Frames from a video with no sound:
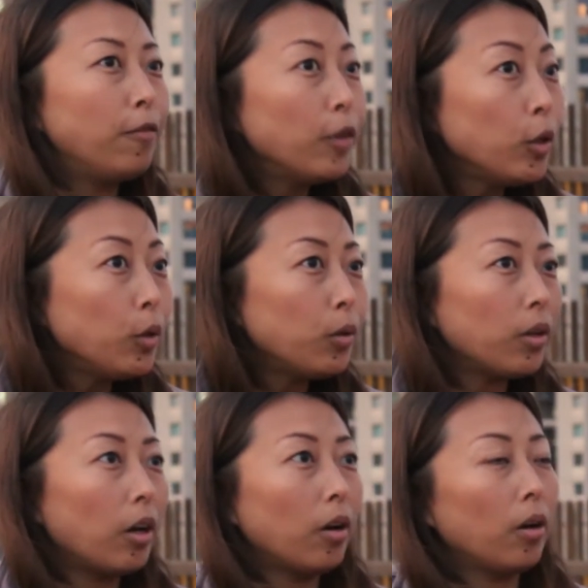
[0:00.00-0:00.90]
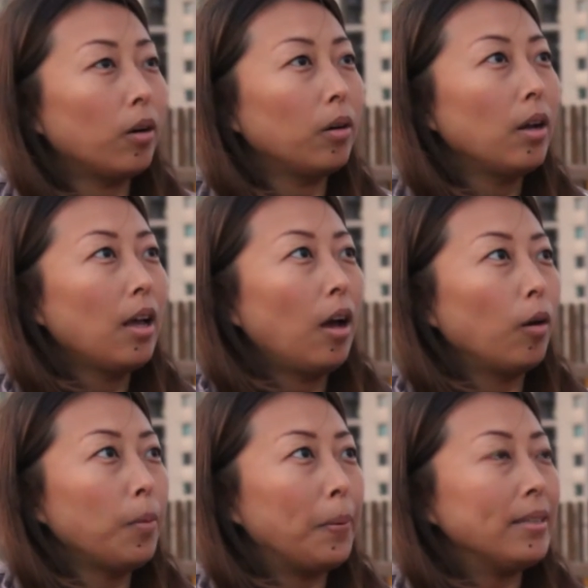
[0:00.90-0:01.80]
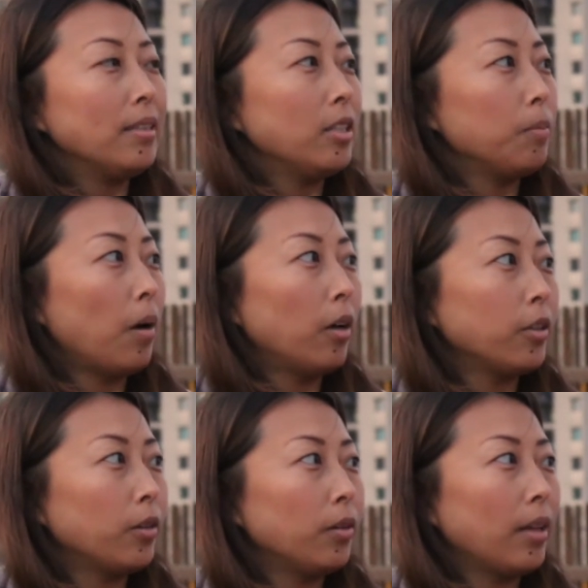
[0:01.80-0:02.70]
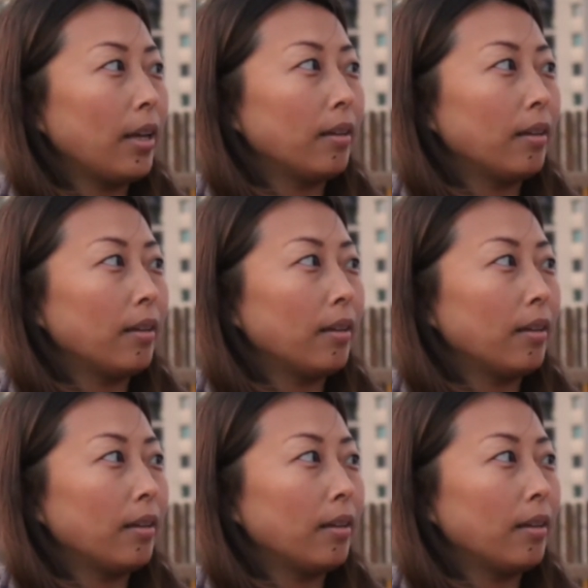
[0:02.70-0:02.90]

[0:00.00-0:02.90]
food or the business model